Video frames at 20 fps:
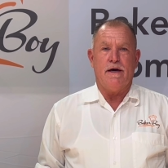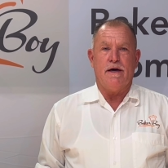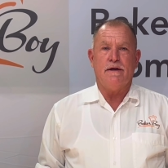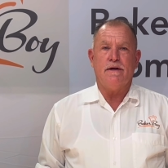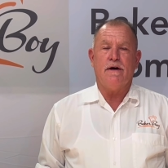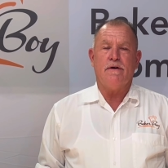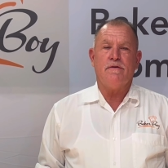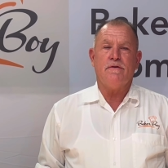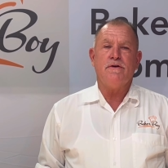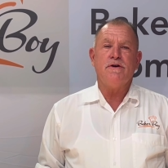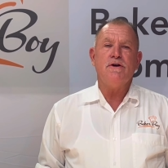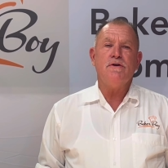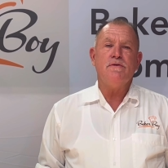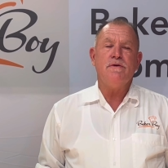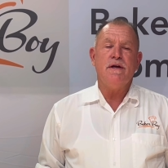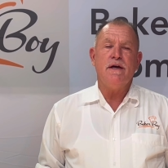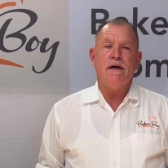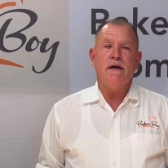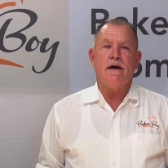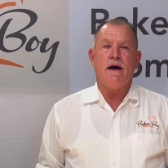Another
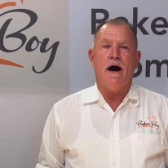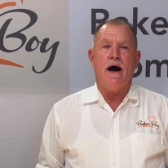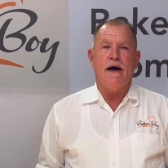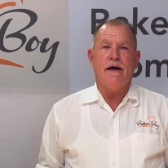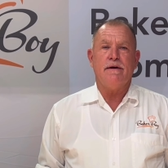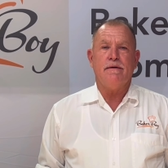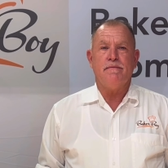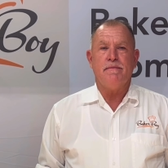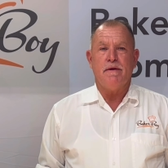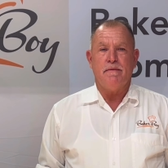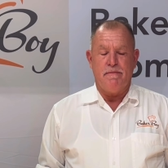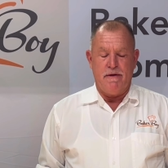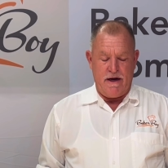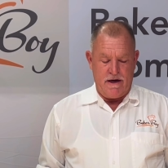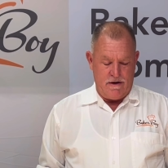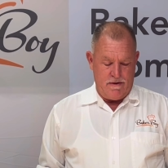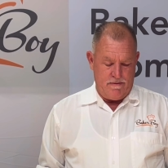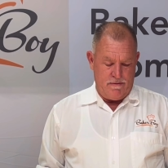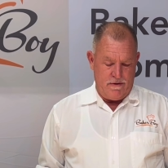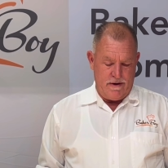unique item that
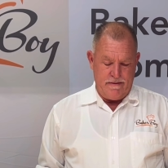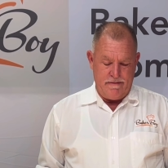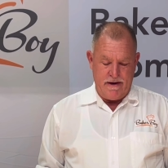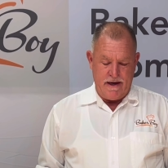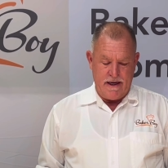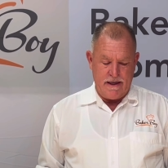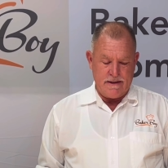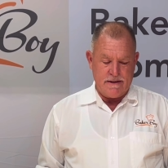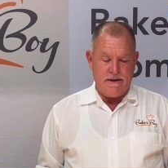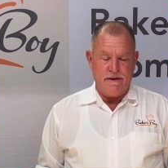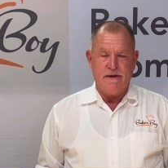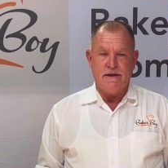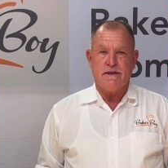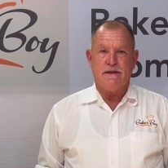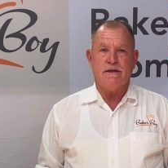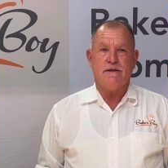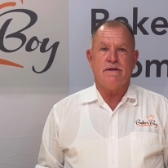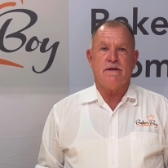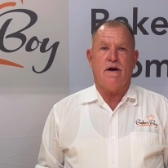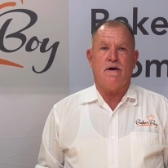Baker Boy makes. This
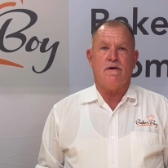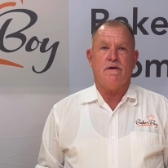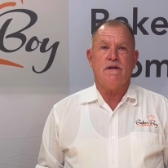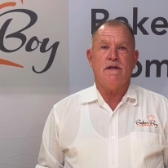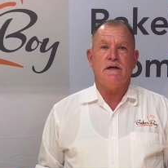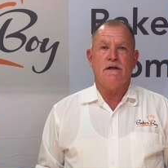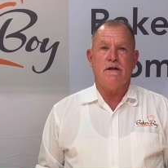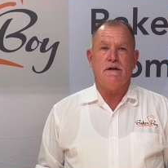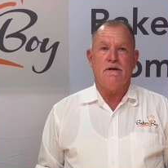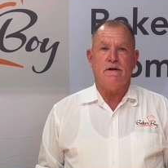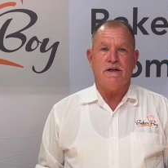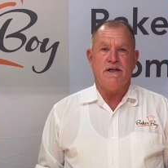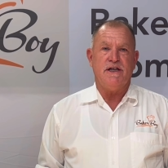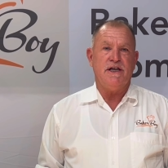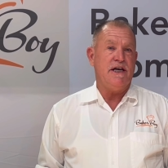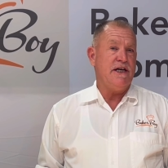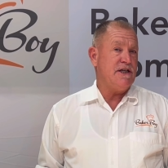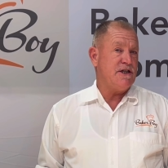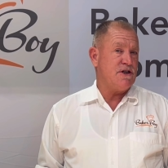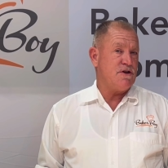is our little
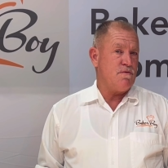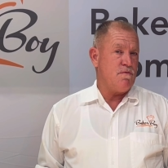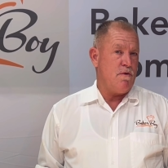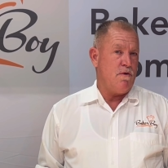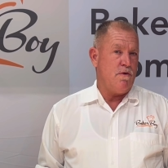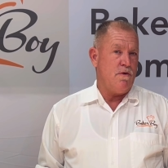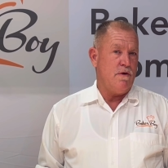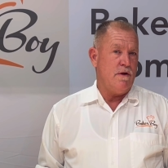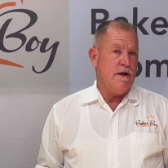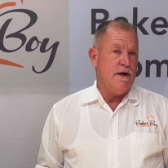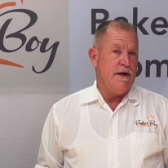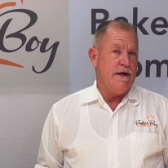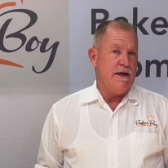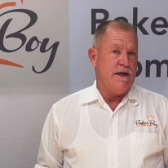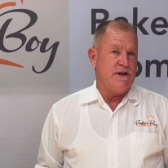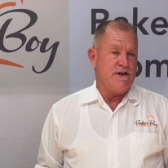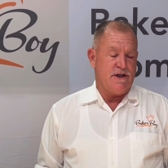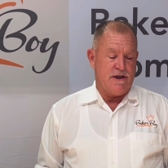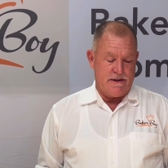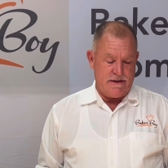yeast roll. It's
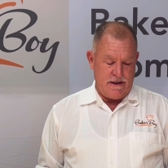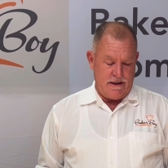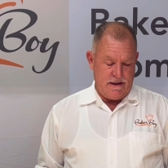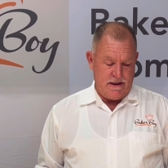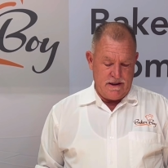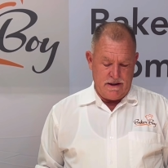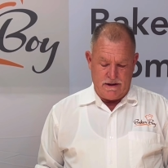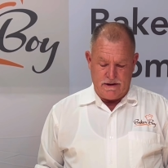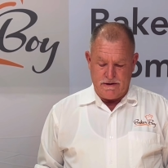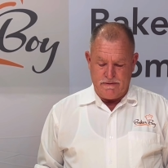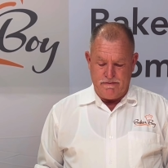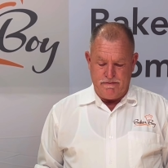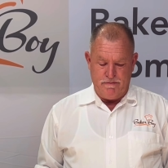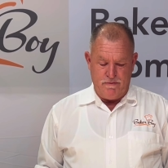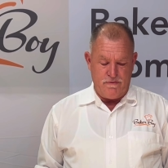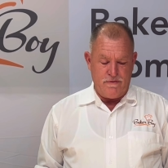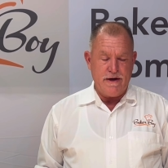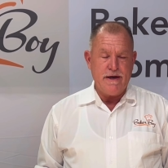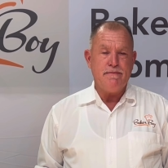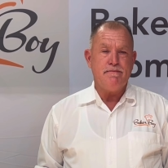just a little
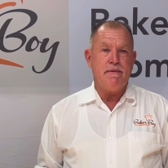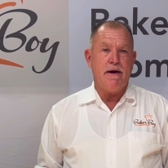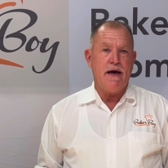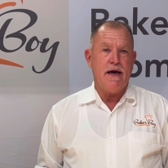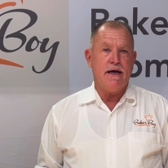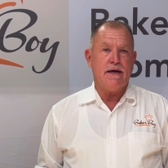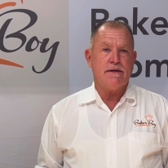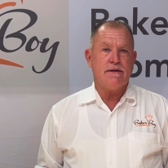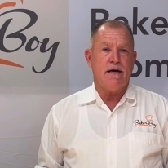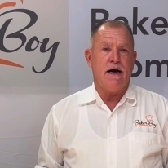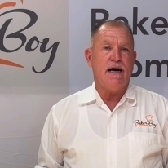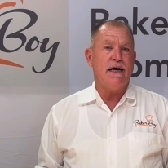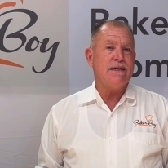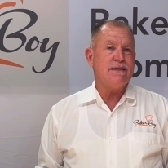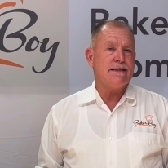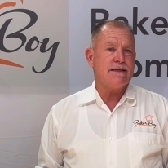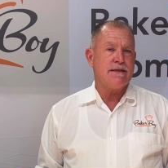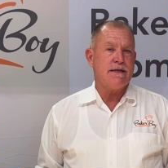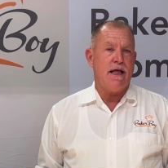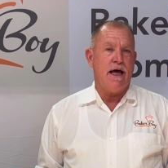pre-baked,
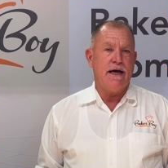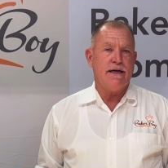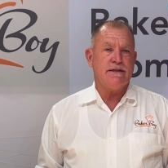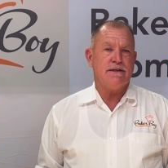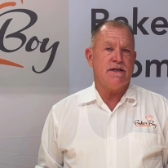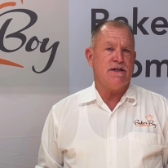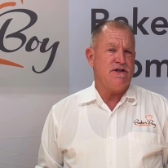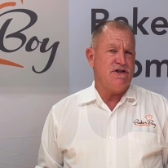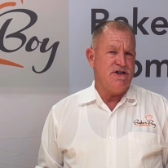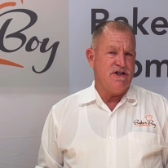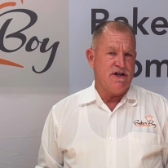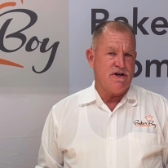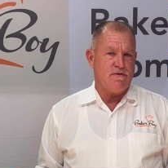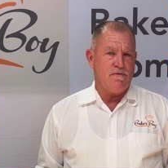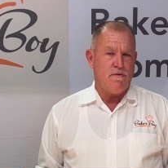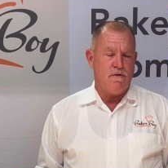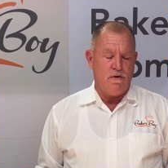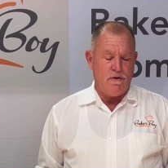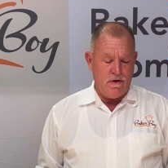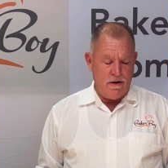unsliced dinner
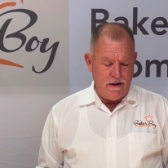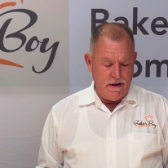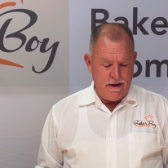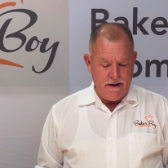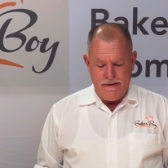roll.